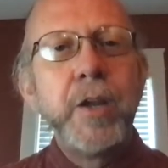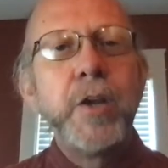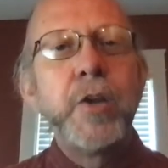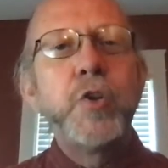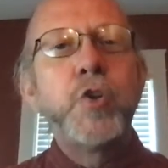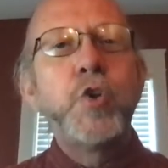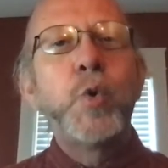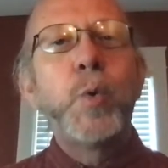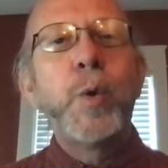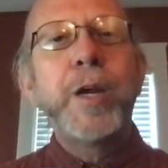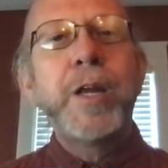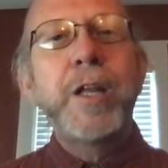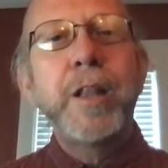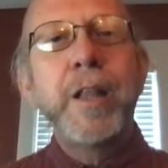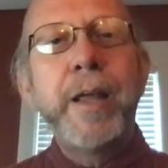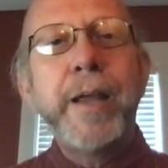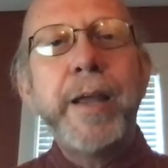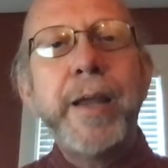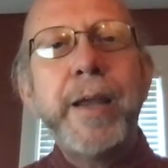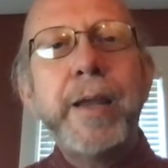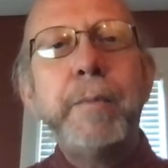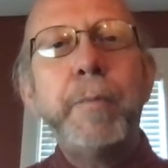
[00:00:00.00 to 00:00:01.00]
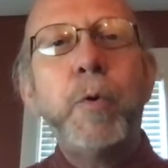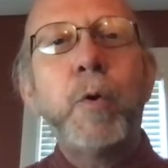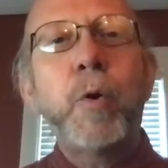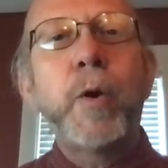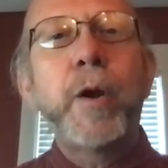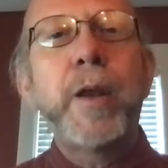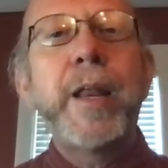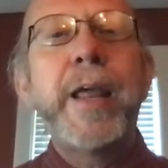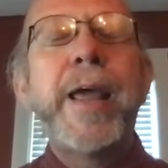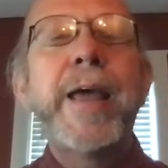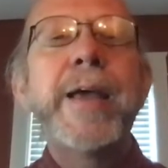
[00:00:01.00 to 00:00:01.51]
to a claim or
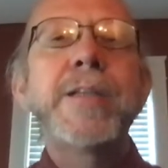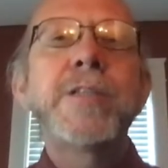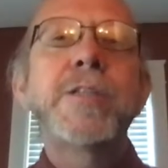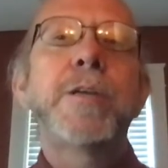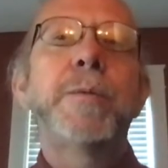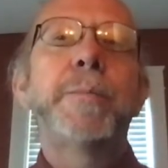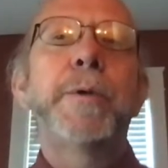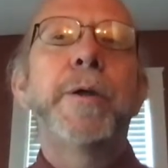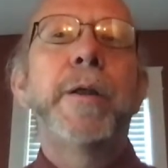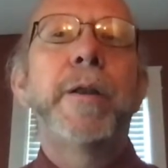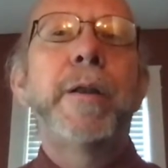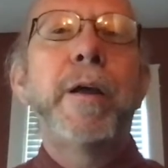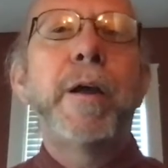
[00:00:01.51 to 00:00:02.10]
an estimate